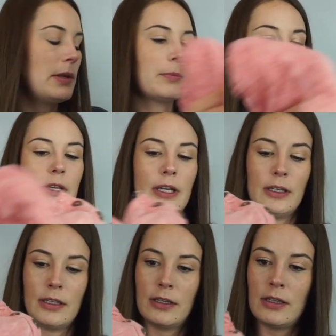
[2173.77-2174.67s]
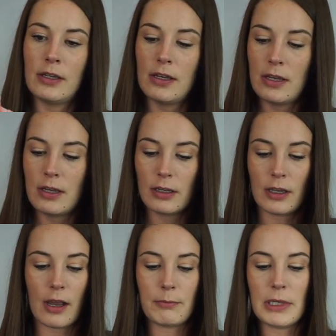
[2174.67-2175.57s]
People that
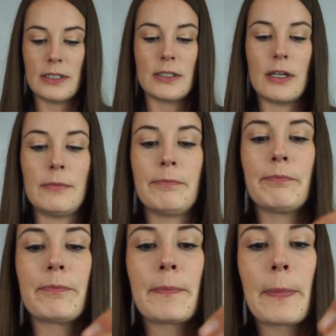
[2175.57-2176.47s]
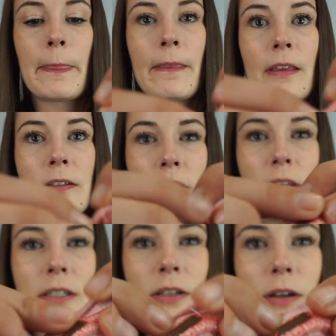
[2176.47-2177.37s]
got messed up. So
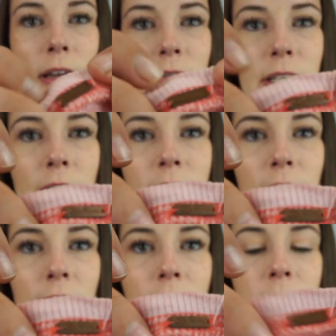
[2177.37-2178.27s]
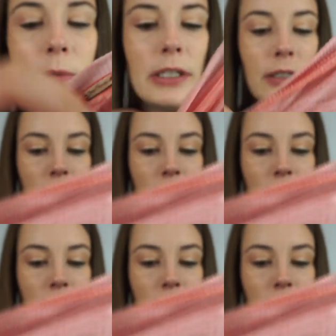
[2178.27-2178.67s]
these don't have size tags, but